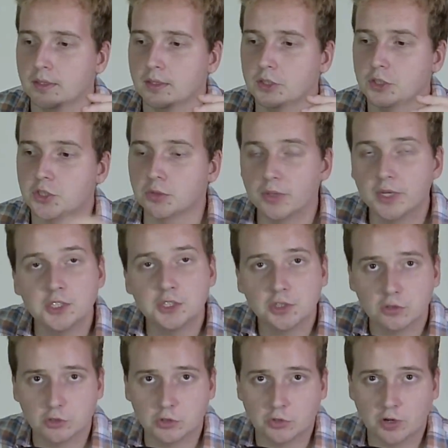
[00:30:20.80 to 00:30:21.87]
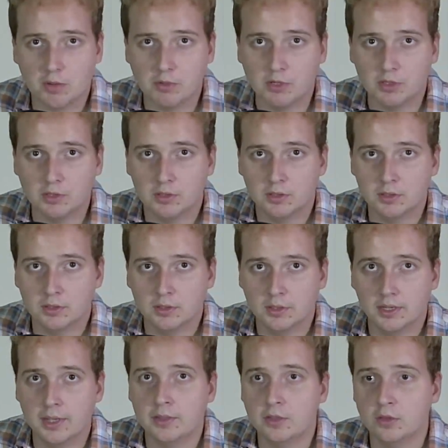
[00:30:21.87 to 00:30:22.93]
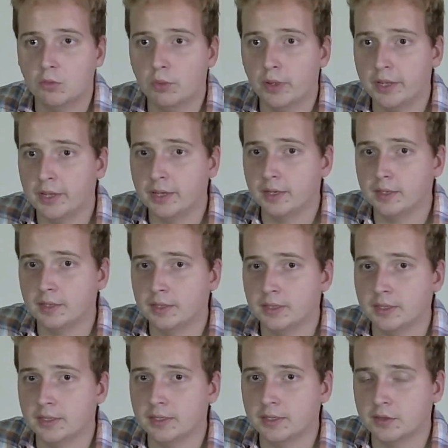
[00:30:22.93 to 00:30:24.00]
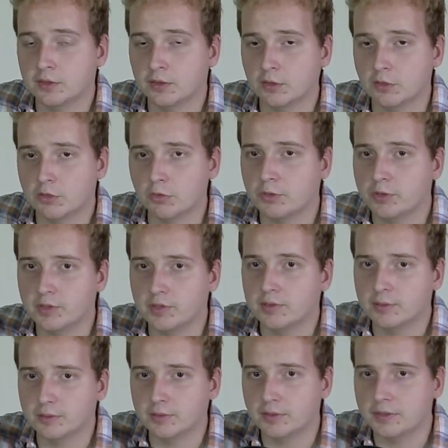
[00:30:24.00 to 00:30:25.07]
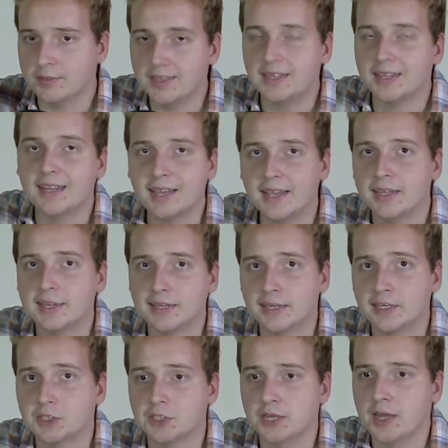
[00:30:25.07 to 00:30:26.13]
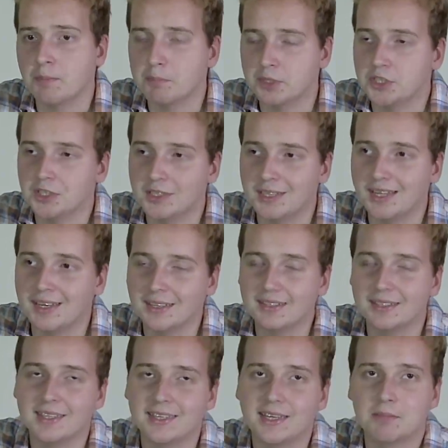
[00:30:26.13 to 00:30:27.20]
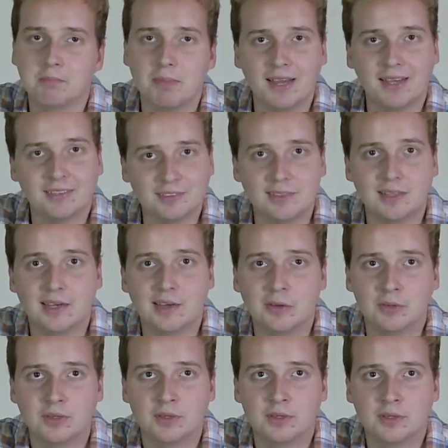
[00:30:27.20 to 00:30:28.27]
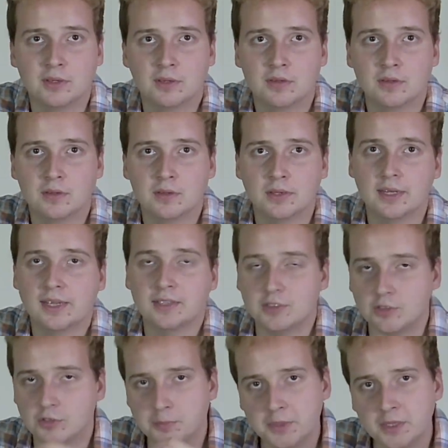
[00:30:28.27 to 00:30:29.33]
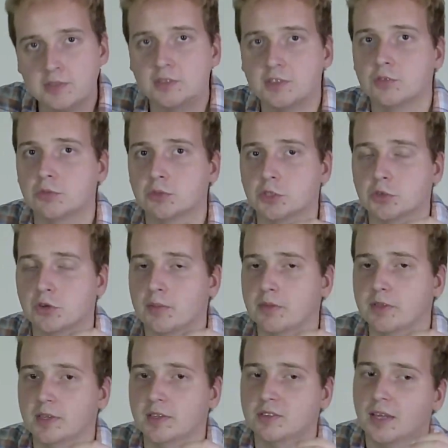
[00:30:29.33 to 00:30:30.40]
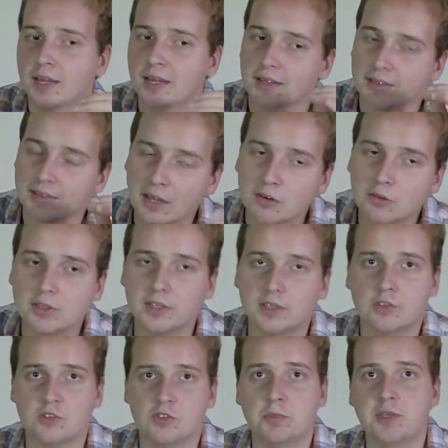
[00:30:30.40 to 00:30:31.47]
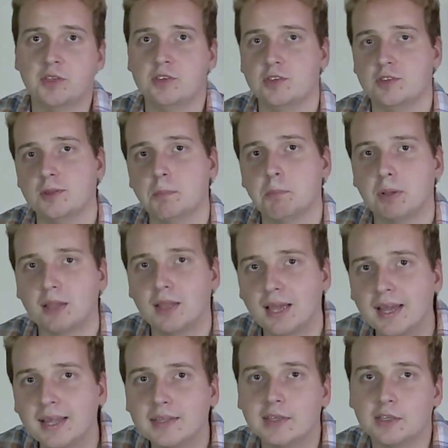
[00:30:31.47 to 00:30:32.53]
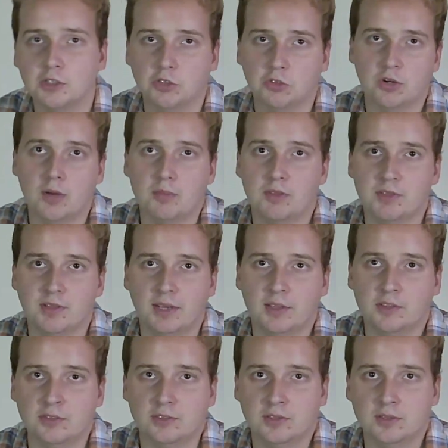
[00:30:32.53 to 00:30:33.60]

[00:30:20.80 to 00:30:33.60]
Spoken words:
generational trauma and the way through the DNA it can actually epigenetically get passed down. And as a species, we're traumatized. Not only as a species, the planet is traumatized.